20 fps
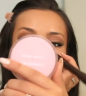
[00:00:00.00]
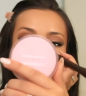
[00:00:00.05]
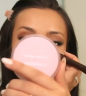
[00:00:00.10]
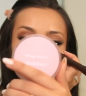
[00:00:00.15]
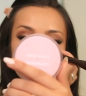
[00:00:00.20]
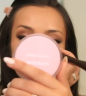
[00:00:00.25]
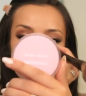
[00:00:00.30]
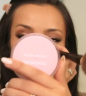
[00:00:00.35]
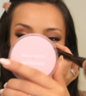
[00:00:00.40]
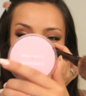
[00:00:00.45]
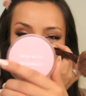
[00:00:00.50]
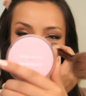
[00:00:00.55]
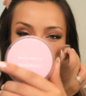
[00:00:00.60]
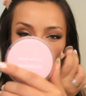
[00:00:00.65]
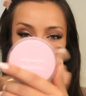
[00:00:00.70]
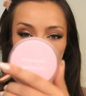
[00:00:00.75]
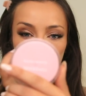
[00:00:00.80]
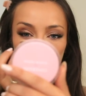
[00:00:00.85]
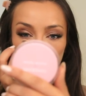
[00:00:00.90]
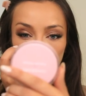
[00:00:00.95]
I'm not very
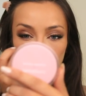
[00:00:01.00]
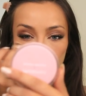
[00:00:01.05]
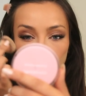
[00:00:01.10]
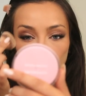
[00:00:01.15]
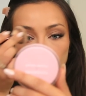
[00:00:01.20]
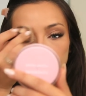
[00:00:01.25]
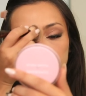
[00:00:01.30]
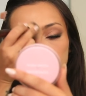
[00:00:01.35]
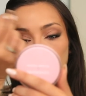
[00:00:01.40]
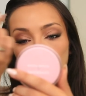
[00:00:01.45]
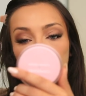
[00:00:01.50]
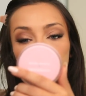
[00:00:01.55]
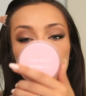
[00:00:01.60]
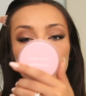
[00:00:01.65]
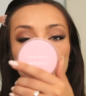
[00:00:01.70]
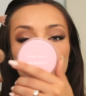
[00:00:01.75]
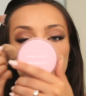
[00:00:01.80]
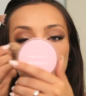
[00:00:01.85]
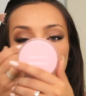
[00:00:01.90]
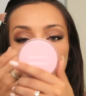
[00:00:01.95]
good at nose
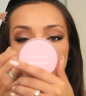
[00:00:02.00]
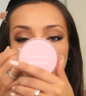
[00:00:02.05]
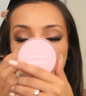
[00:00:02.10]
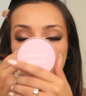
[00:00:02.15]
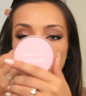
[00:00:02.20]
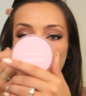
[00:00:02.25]
contouring,